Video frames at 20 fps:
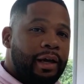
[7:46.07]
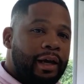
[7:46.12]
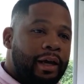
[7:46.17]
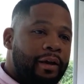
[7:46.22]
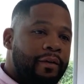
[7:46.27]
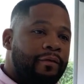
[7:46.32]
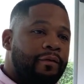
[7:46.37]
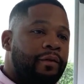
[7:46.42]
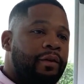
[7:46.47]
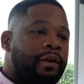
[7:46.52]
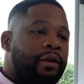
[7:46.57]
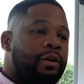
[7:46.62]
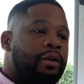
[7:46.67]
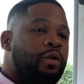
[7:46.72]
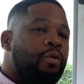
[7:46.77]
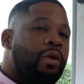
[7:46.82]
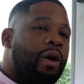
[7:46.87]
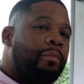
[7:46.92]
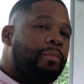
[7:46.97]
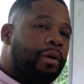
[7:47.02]
if
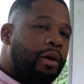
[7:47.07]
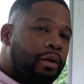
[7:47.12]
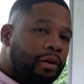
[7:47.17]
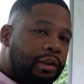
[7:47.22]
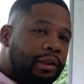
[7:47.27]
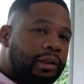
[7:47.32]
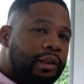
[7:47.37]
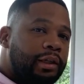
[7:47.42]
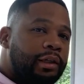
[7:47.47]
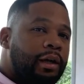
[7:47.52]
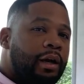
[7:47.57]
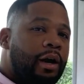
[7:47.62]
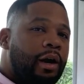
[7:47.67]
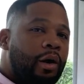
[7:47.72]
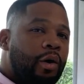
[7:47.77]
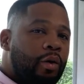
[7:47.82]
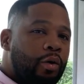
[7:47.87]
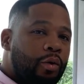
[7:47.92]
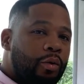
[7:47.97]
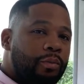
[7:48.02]
you are purchasing a
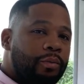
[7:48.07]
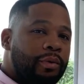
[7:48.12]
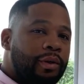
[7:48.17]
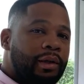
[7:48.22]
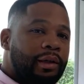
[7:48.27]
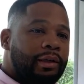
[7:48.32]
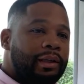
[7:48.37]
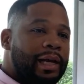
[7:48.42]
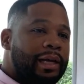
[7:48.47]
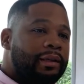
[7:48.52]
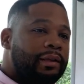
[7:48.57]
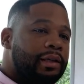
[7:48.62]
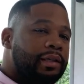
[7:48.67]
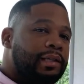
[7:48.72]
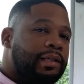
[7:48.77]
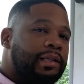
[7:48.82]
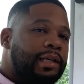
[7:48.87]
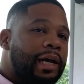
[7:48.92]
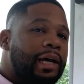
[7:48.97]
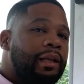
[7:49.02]
home that the
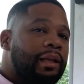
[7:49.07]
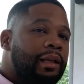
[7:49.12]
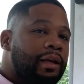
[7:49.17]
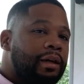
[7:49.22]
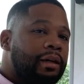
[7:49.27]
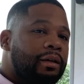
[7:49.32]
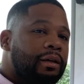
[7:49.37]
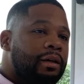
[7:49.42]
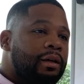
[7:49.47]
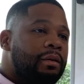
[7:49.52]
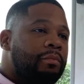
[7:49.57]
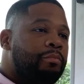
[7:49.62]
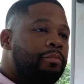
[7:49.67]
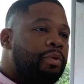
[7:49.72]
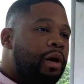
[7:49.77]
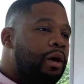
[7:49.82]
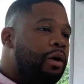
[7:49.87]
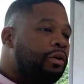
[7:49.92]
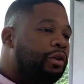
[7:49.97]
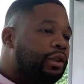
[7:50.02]
seller
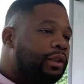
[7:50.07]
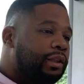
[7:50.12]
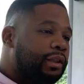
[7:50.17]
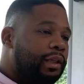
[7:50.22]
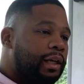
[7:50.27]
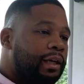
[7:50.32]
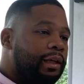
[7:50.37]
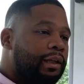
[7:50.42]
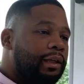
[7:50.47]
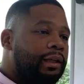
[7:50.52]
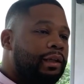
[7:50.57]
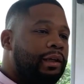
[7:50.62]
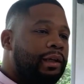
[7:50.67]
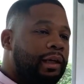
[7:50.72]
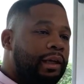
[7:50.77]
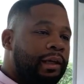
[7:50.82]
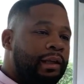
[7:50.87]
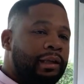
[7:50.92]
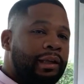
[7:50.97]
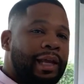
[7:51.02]
purchased it
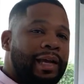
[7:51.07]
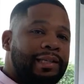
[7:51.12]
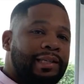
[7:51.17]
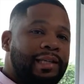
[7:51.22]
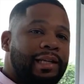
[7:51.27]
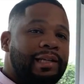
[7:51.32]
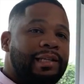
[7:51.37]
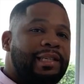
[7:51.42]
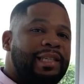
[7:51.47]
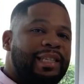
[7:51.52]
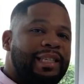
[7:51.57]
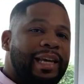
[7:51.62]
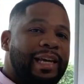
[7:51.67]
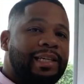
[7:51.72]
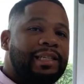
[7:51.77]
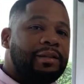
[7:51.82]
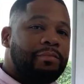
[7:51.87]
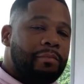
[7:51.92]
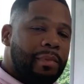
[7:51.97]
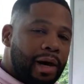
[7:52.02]
in less than
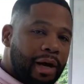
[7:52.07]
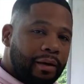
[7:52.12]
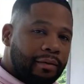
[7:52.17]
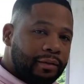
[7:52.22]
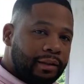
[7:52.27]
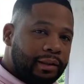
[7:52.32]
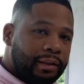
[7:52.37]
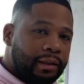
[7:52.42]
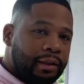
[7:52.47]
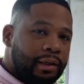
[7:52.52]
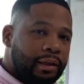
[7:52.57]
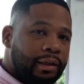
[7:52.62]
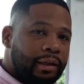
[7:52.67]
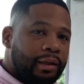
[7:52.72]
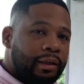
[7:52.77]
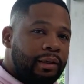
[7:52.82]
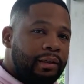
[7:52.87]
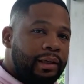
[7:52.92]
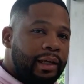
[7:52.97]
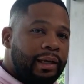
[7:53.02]
six months,
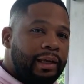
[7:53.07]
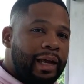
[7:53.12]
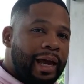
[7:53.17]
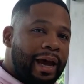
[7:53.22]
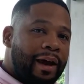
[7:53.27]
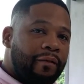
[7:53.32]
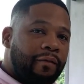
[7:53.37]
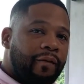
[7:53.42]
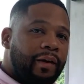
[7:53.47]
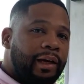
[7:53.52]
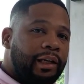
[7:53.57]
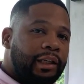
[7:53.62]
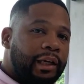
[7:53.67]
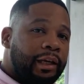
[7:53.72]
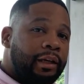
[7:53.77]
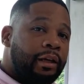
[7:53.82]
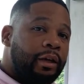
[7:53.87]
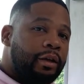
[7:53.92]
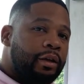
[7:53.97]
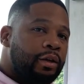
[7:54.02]
then FHA
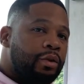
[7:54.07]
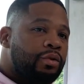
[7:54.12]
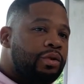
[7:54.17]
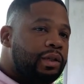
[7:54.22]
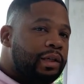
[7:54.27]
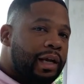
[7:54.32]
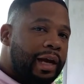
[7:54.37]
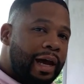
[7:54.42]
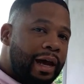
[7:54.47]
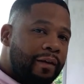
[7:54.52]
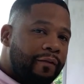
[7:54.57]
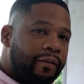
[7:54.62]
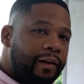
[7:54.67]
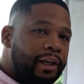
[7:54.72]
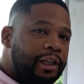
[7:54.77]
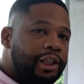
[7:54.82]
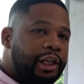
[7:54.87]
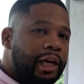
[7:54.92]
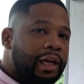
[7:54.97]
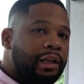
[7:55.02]
and you're using an
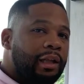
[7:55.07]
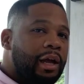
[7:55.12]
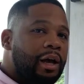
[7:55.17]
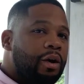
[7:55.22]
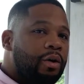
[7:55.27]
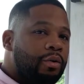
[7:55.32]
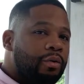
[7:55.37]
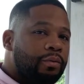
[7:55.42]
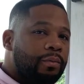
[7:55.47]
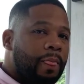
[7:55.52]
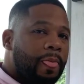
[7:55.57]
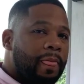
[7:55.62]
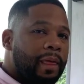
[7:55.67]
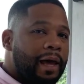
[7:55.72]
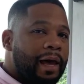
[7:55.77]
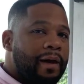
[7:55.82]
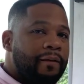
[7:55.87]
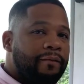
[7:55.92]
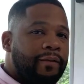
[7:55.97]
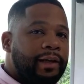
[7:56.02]
FHA loan,
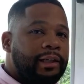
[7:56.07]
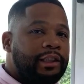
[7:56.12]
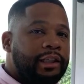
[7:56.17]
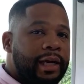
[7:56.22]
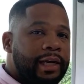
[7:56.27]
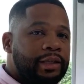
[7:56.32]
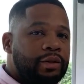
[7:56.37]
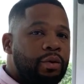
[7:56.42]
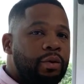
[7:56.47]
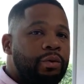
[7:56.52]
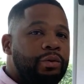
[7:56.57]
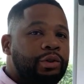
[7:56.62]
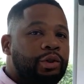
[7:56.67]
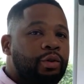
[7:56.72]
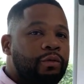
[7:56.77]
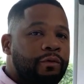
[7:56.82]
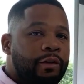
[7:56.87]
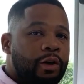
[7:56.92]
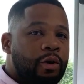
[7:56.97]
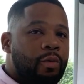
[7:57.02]
FHA is going to
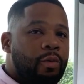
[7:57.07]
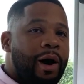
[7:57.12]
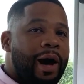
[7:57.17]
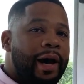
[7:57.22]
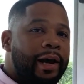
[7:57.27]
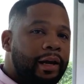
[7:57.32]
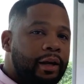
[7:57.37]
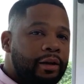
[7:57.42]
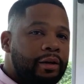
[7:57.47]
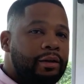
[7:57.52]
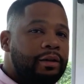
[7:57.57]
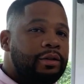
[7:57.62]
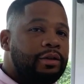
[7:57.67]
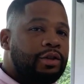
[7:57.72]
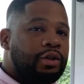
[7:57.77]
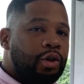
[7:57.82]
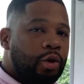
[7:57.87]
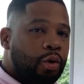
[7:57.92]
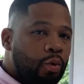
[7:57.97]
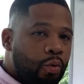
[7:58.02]
require
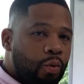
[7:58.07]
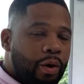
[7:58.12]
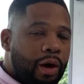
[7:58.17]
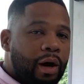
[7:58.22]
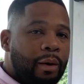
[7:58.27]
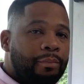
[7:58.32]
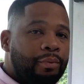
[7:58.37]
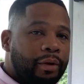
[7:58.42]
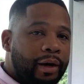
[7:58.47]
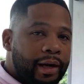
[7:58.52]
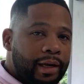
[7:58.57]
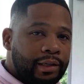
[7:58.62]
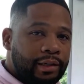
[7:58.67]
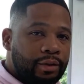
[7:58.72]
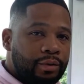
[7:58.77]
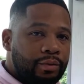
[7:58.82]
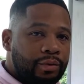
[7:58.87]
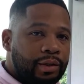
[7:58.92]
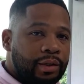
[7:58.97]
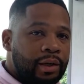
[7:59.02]
two
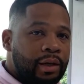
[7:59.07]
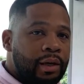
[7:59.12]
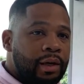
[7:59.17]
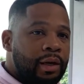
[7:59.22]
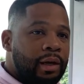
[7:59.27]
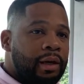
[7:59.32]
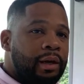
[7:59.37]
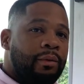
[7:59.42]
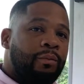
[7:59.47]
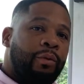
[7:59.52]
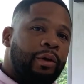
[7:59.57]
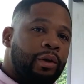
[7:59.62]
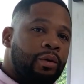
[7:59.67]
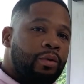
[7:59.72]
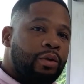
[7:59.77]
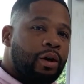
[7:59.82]
appraisals. When you